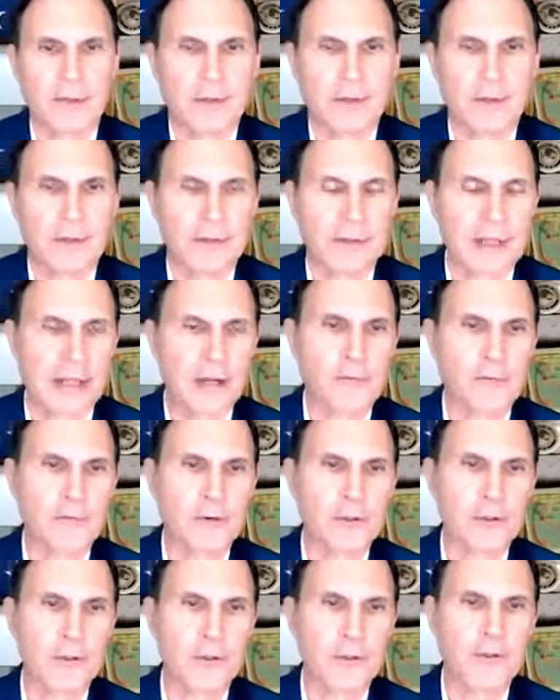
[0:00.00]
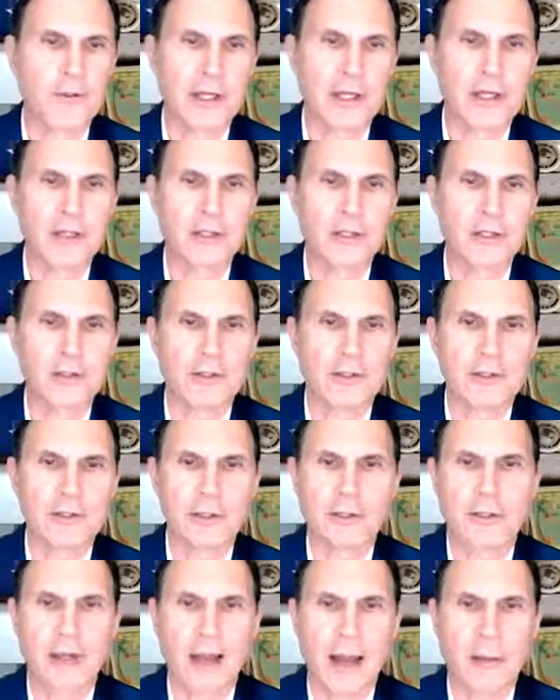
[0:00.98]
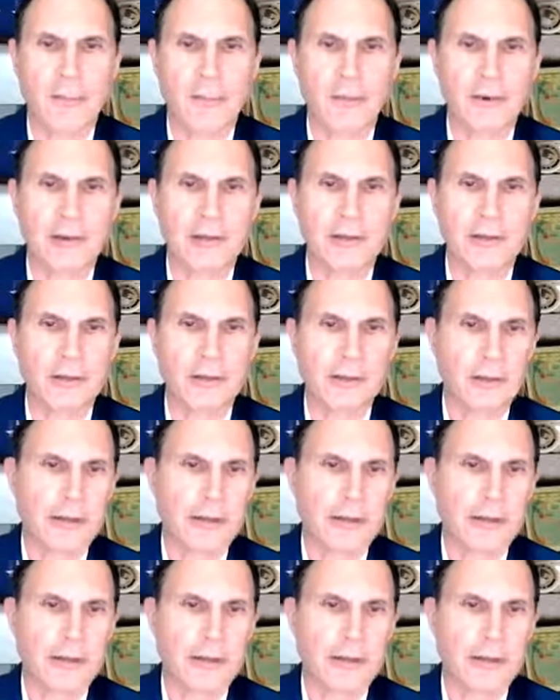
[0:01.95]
you know, data virtualization, you can operate